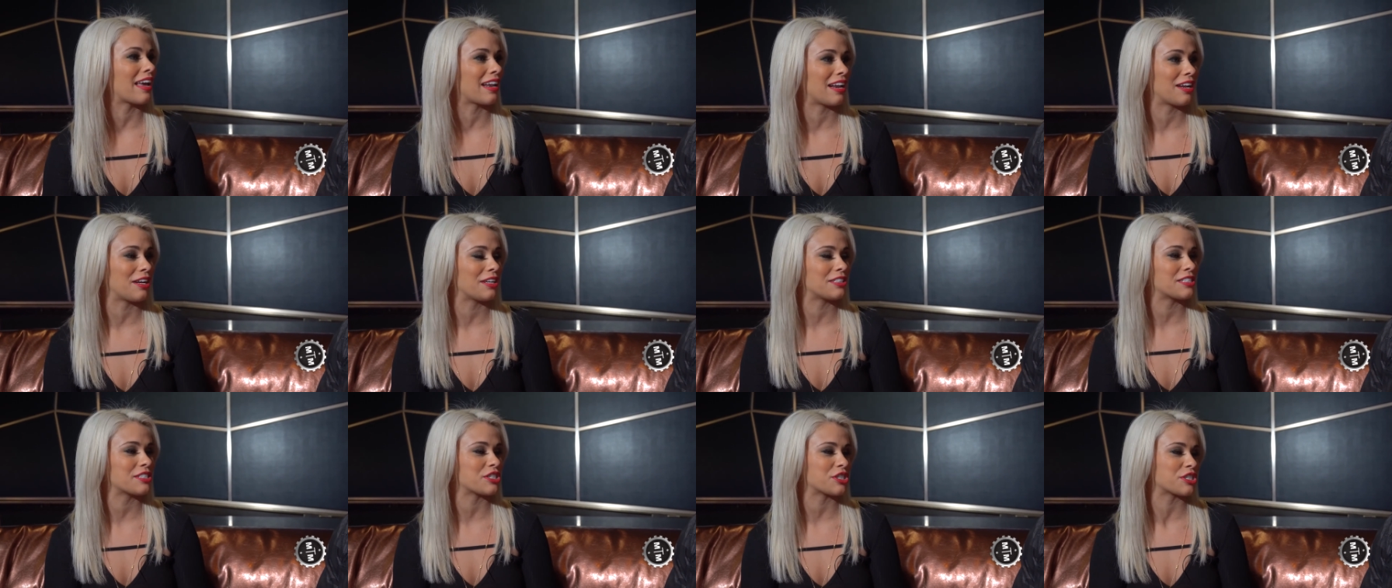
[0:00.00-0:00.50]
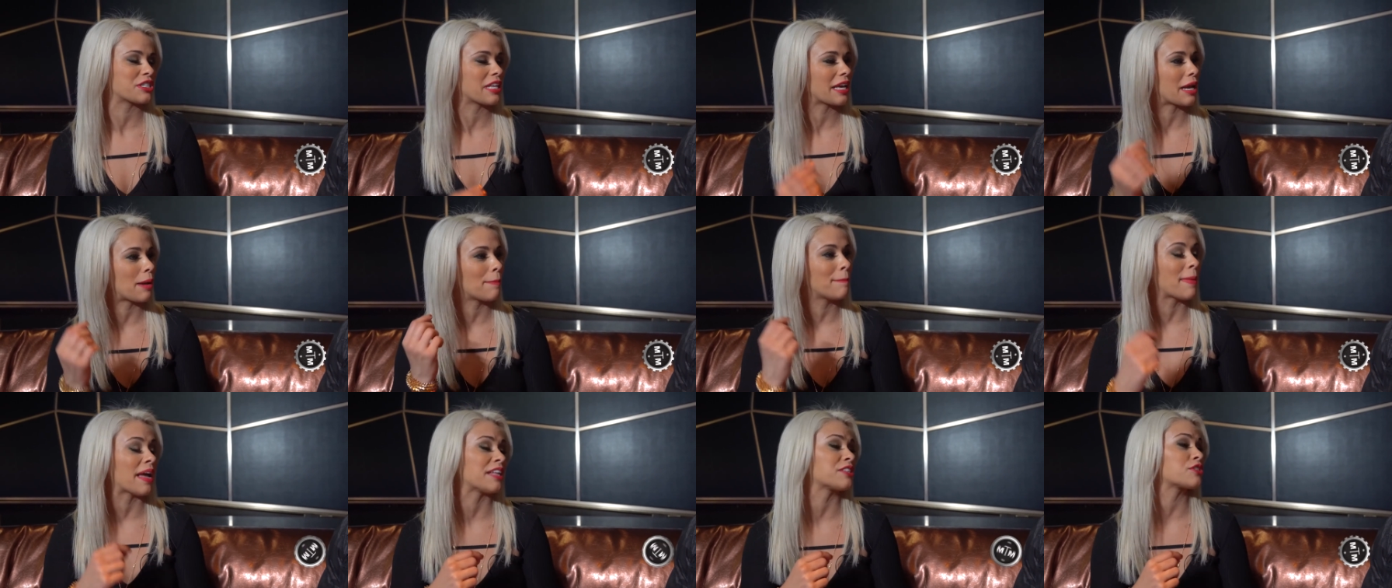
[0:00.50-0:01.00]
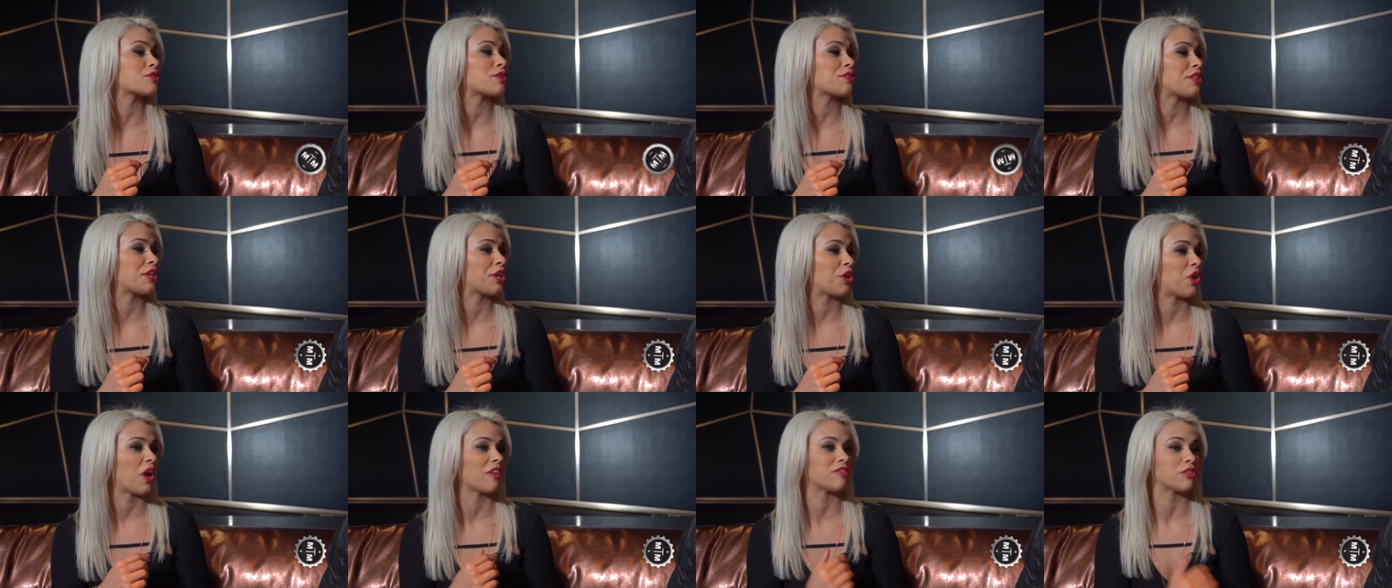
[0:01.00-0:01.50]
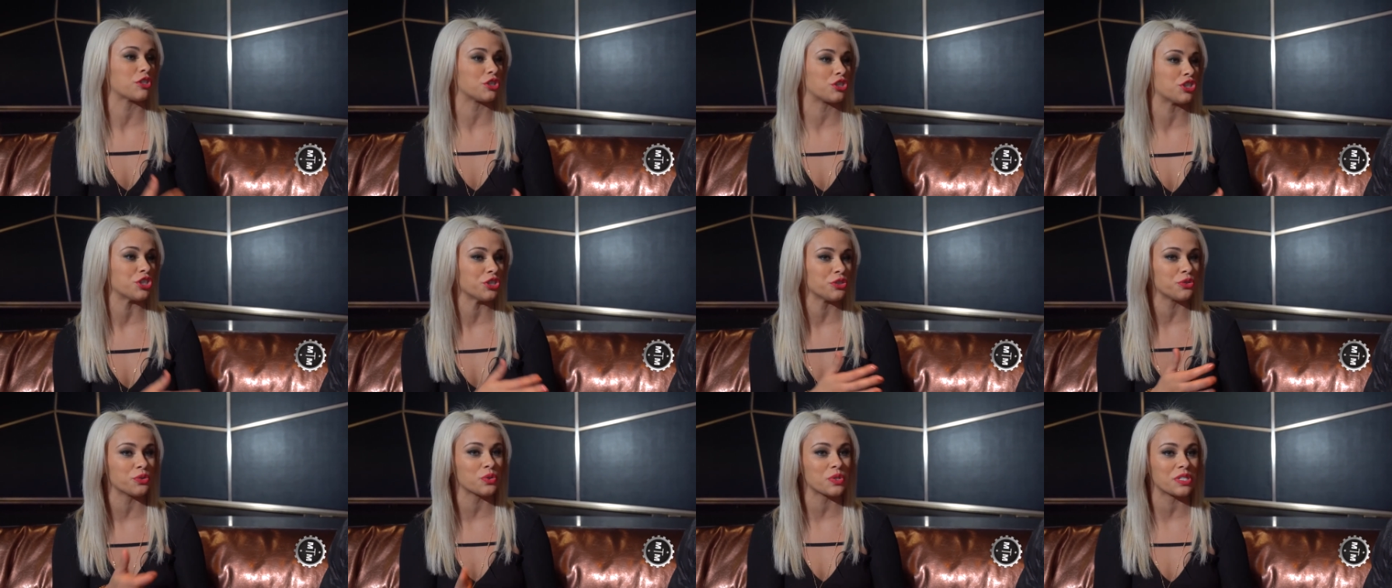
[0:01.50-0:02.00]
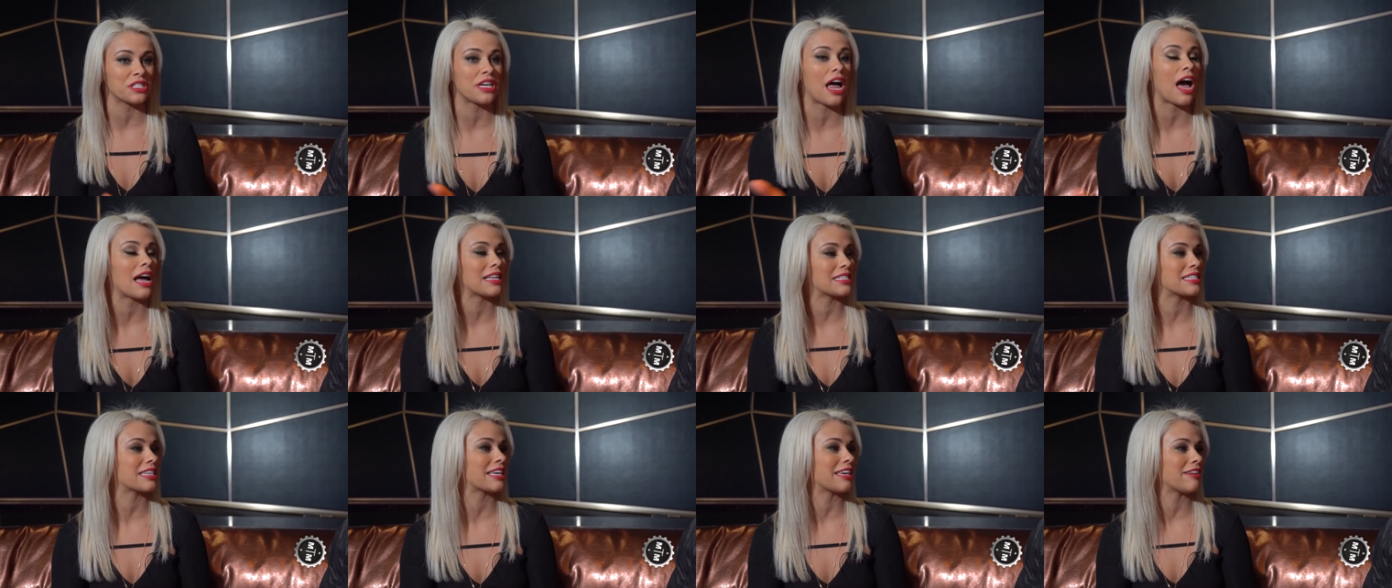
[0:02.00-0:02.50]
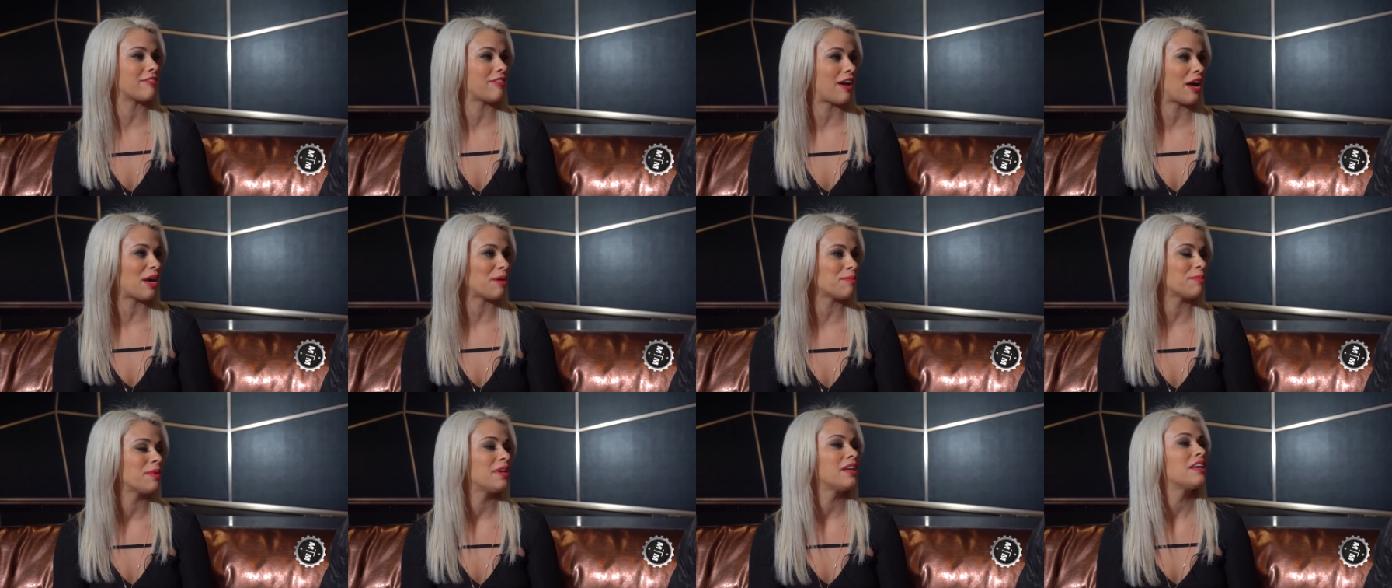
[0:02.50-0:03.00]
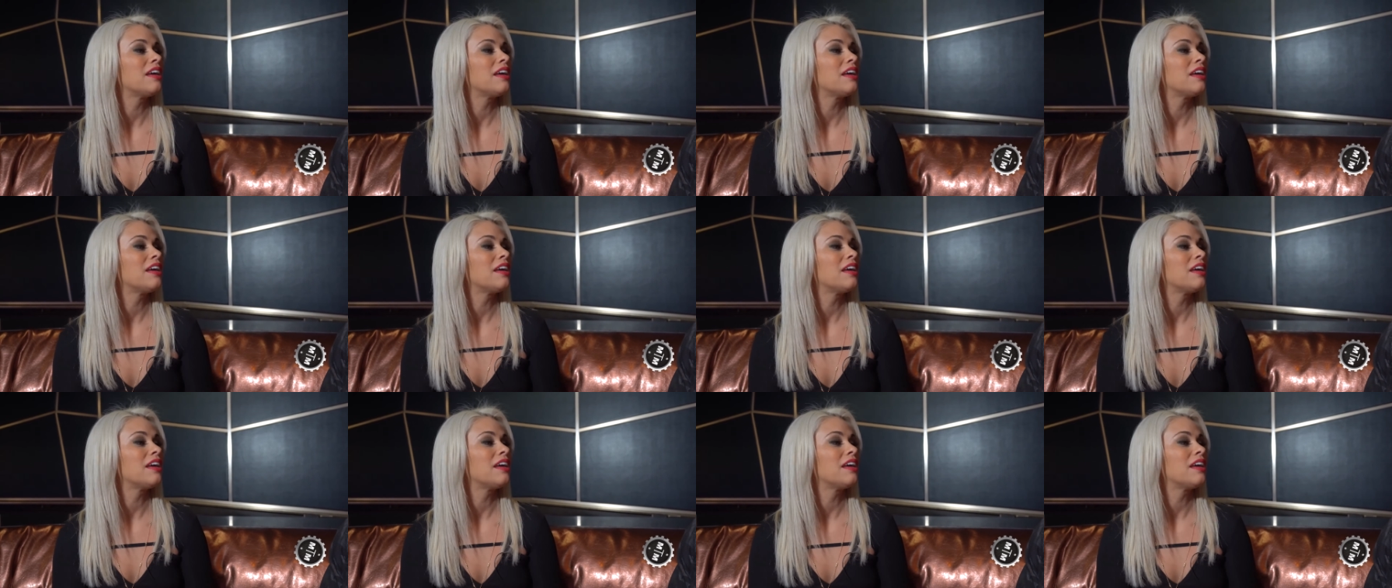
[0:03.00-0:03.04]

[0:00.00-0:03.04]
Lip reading: and it's just like a mental thing. You have to choose not to give up.